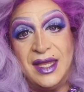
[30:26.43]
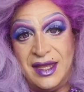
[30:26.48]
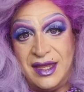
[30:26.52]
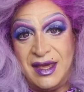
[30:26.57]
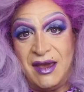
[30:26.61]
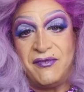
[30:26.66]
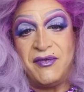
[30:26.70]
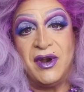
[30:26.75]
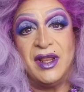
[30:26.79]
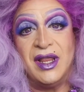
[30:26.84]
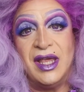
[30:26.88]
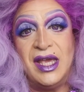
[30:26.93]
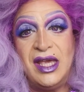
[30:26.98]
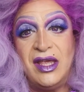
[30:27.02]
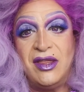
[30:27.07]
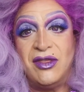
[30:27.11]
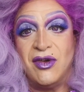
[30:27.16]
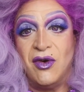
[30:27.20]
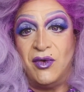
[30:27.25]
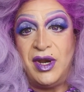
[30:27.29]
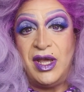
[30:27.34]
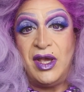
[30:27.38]
definitely
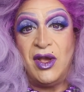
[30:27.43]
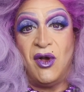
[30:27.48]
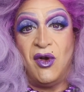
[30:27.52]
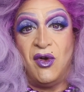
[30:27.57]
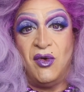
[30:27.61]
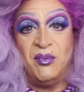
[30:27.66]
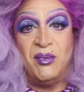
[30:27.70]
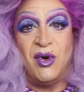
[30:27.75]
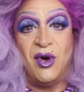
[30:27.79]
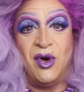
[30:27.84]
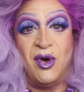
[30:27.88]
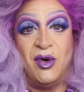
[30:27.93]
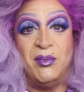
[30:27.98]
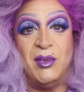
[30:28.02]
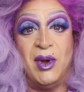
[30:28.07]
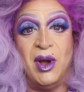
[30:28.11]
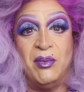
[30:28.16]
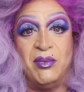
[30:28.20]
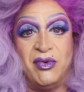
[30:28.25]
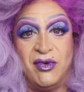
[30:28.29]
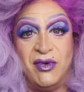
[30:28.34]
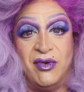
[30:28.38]
Toni
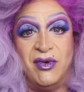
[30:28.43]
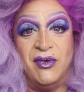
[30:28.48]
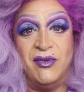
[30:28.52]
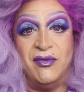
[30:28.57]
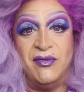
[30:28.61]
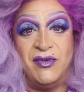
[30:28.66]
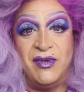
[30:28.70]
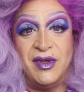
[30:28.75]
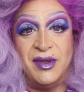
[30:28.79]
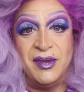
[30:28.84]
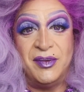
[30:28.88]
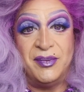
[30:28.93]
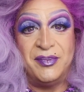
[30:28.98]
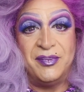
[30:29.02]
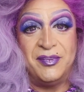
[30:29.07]
Homeperm approved.